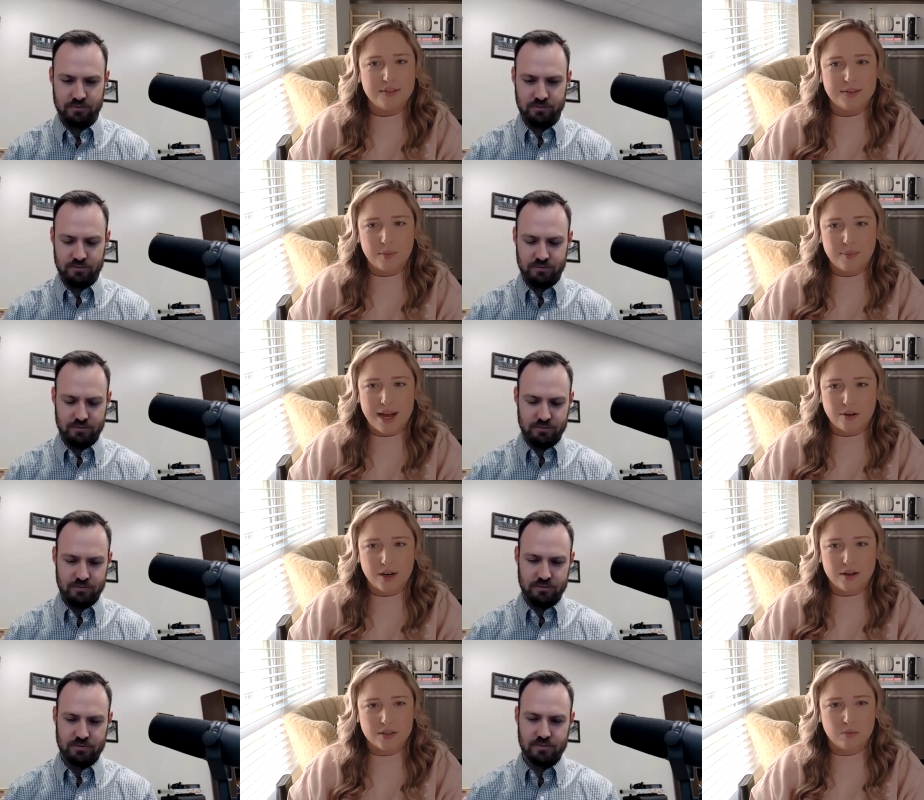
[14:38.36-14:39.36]
Speaker 1: different
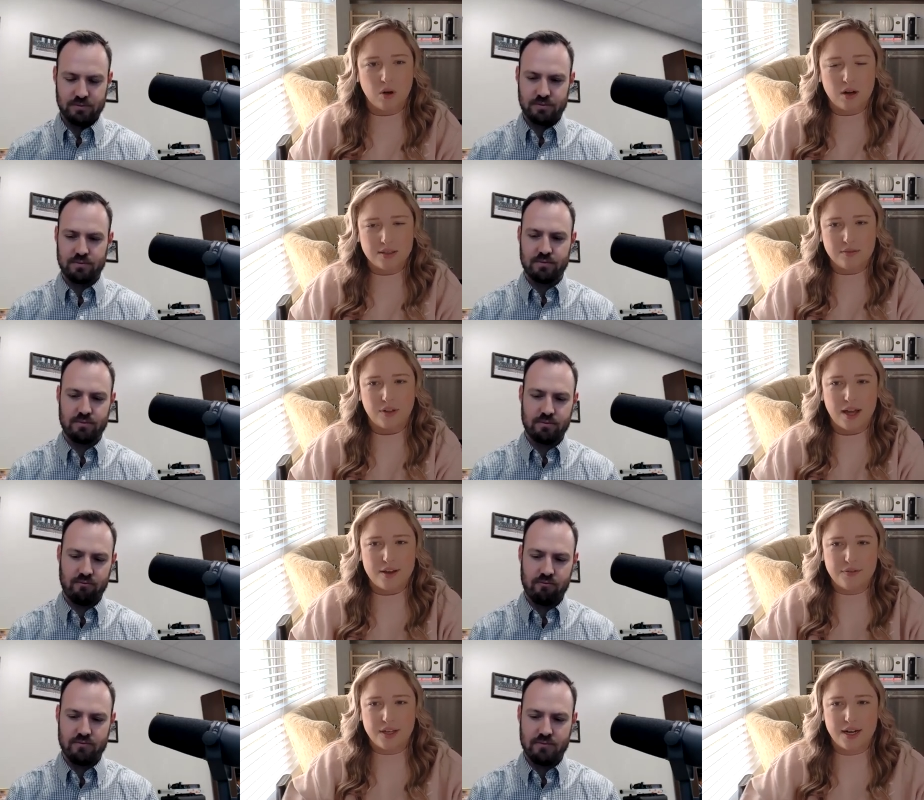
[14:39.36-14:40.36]
backgrounds and walks of
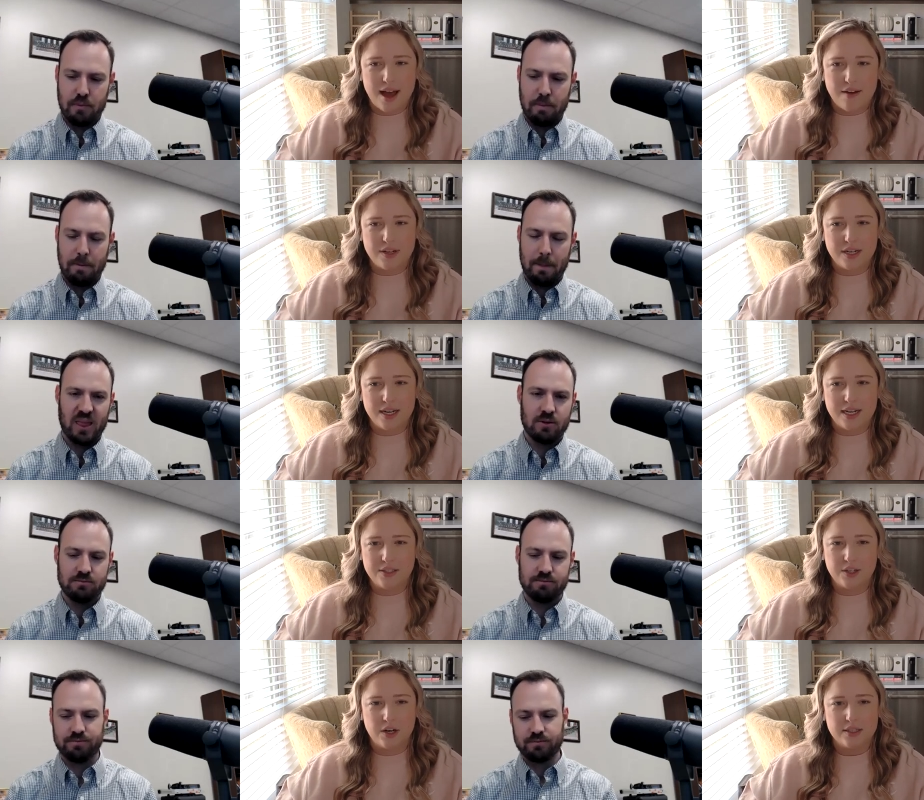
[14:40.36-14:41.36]
life can have an
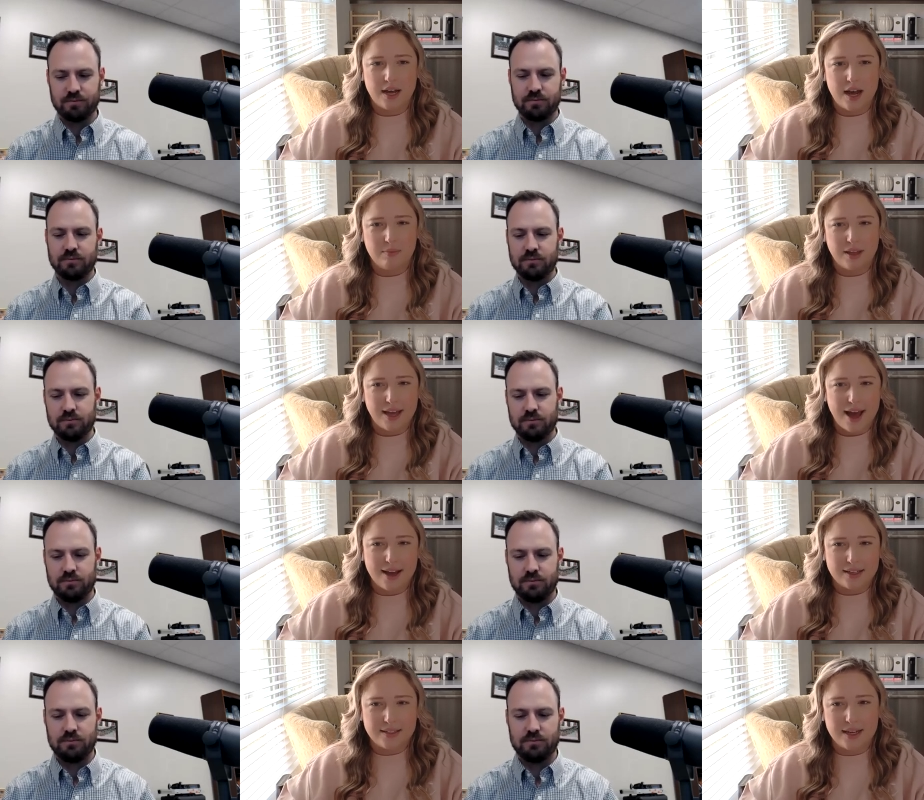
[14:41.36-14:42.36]
easier time, like,
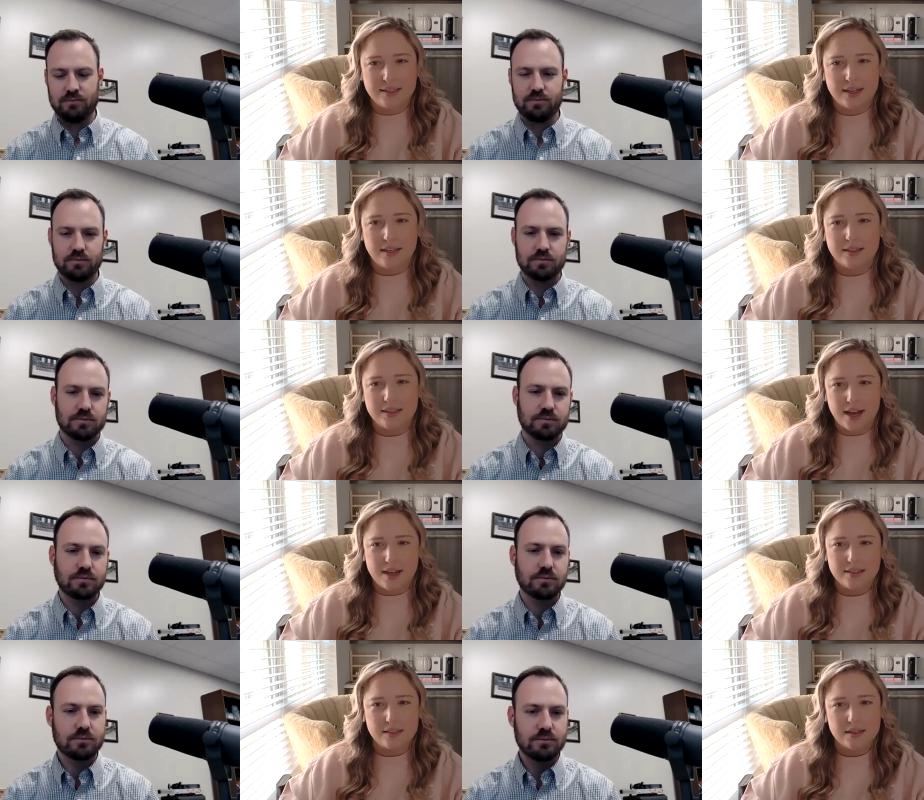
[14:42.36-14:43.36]
accessing the
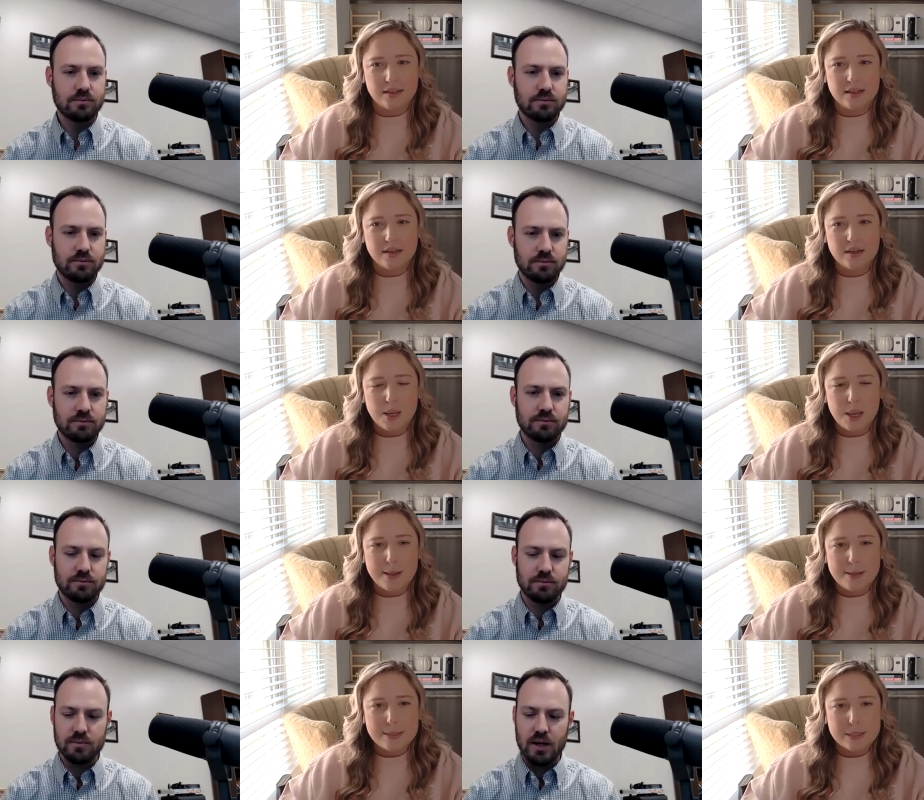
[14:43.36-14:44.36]
test?
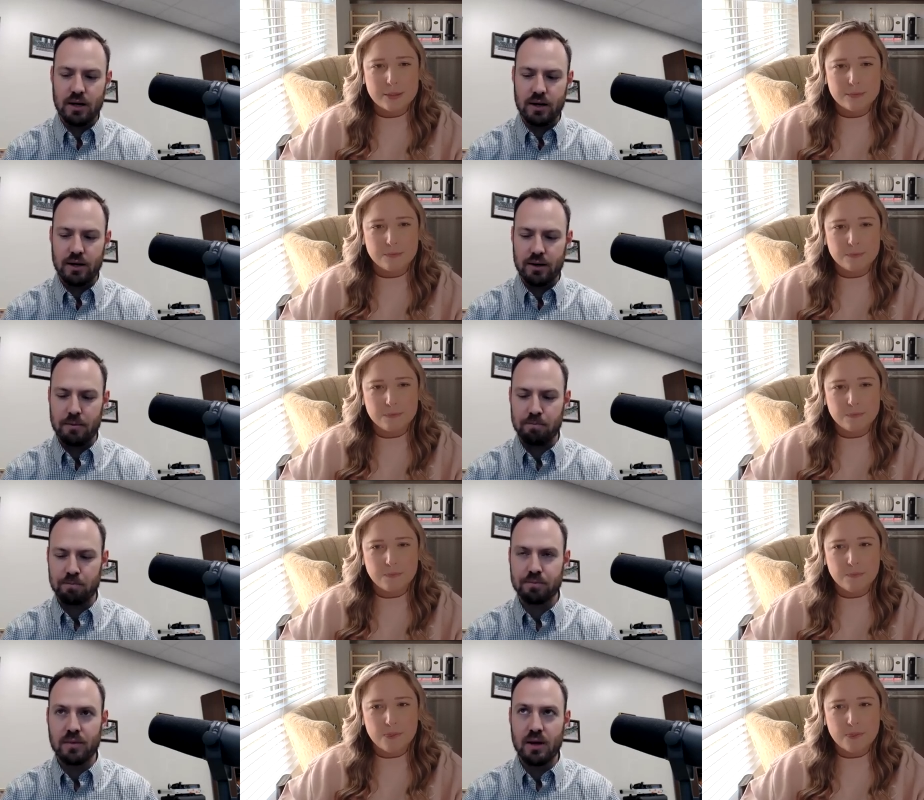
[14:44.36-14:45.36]
Speaker 2: I
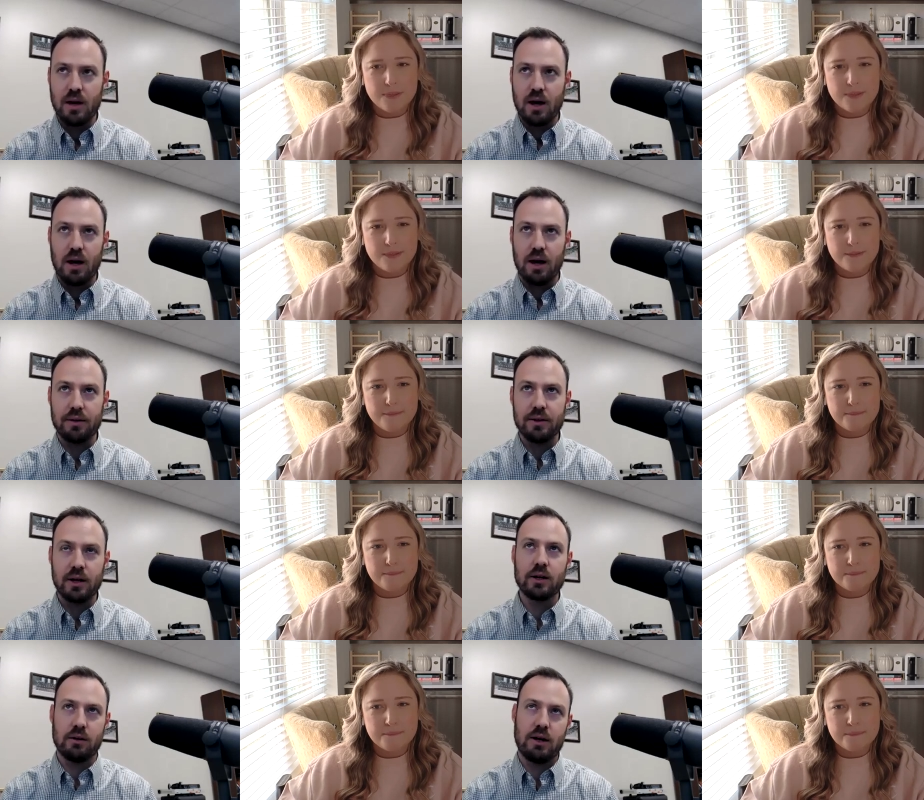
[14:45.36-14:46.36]
think
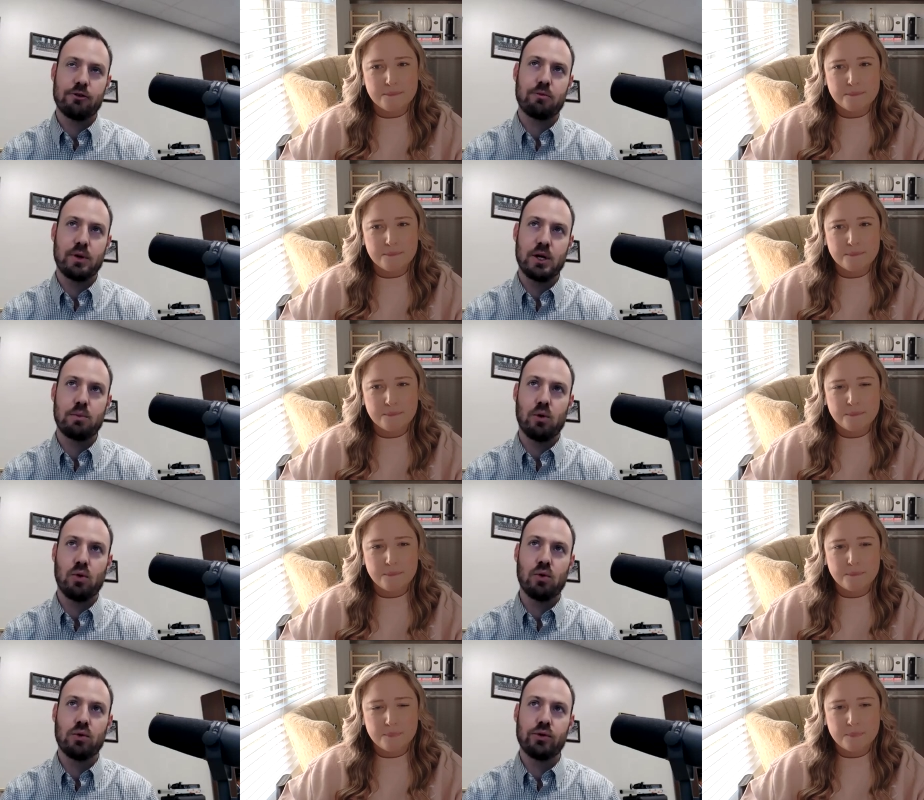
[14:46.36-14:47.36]
it allows
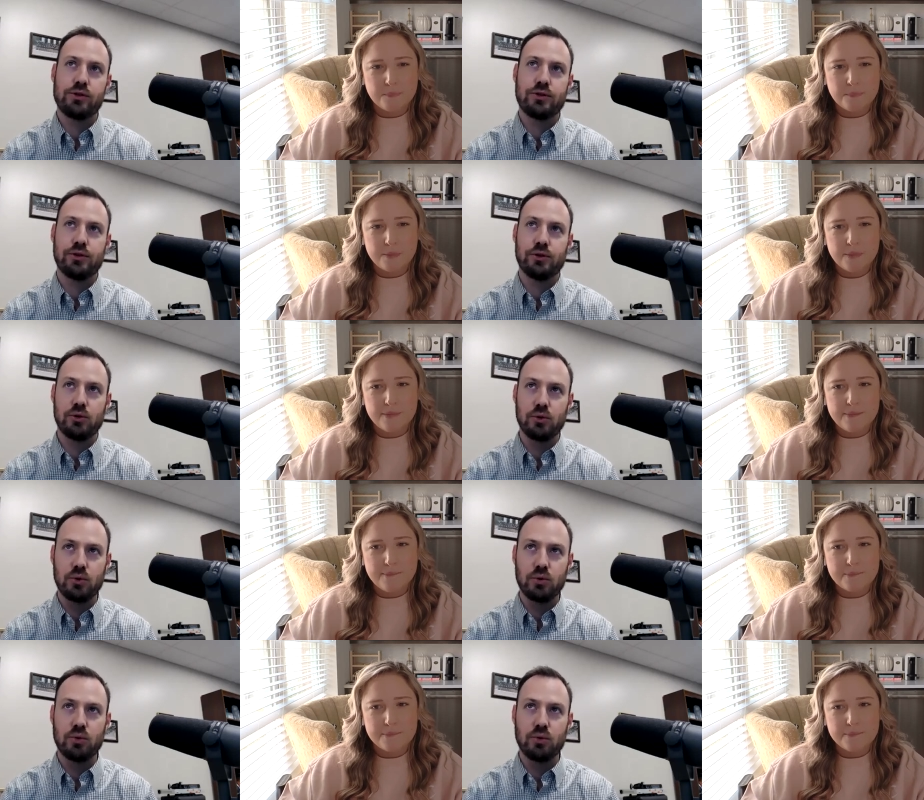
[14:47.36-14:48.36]
people
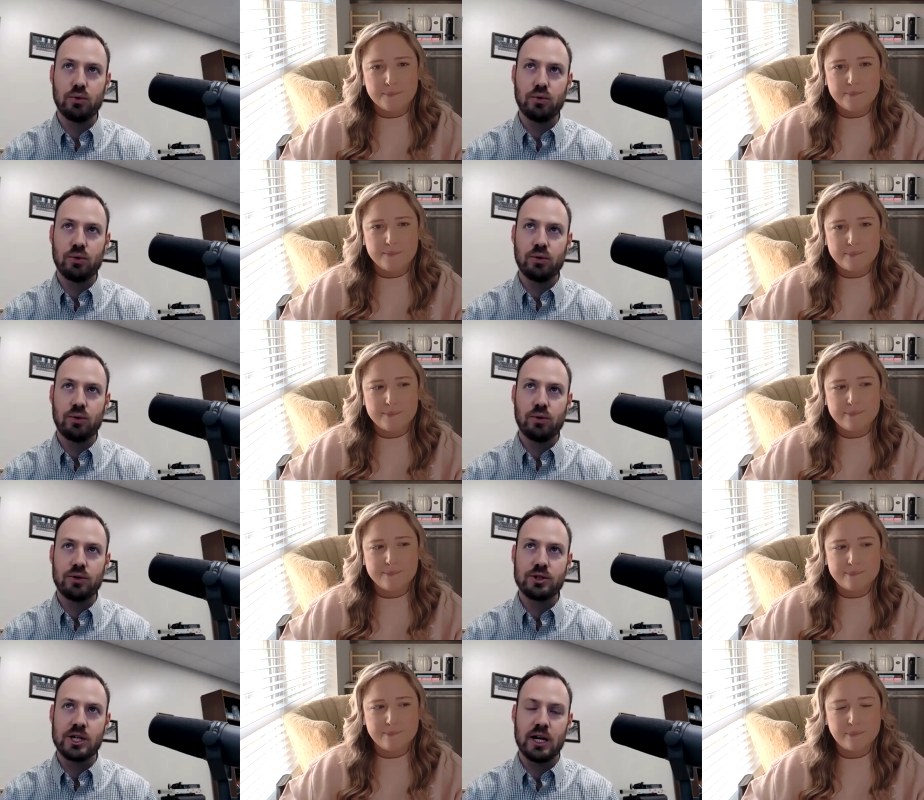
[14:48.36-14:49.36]
to
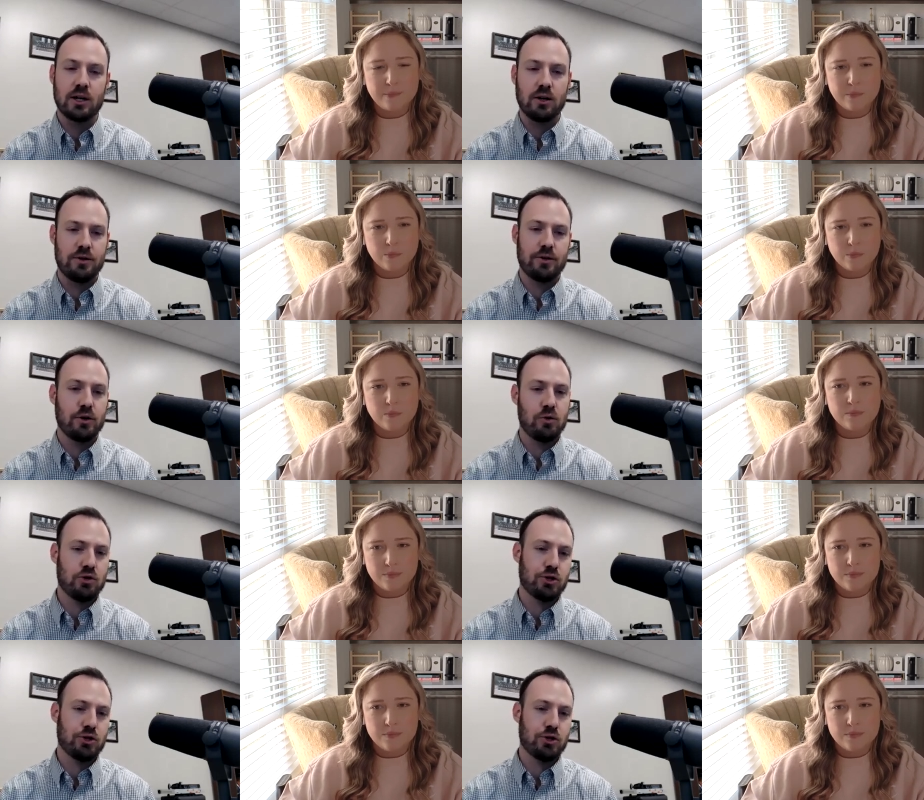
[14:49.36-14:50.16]
take it on their own